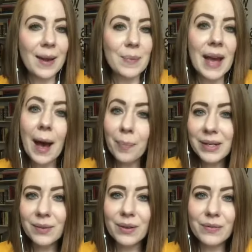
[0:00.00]
I'd be
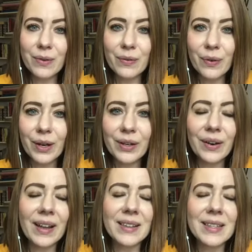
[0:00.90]
happy to review it for you.
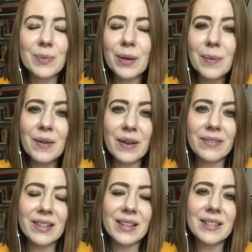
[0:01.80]
It's one of my
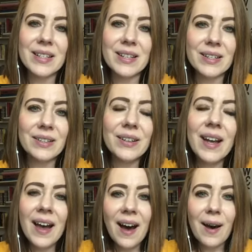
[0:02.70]
favorite things to do.
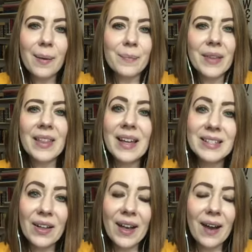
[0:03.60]
And
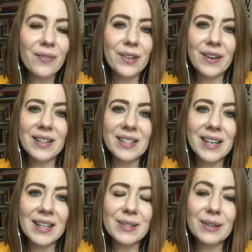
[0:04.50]
that's all I have for you guys
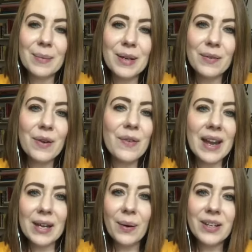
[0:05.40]
today. So let me know if you have
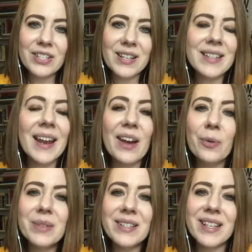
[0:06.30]
any questions, and I
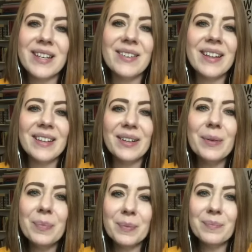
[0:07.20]
hope to see you in the
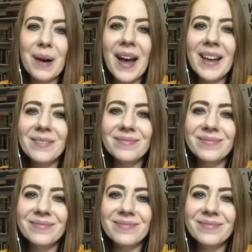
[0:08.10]
group. Bye.